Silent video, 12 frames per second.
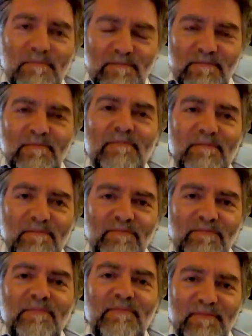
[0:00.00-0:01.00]
under that.
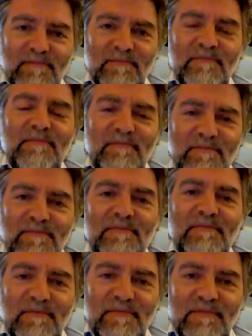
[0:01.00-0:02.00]

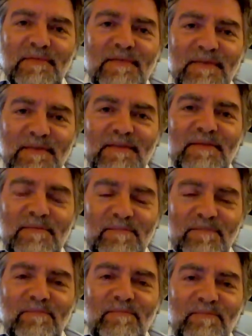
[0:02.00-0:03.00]
It's
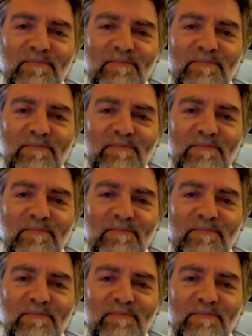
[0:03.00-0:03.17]
to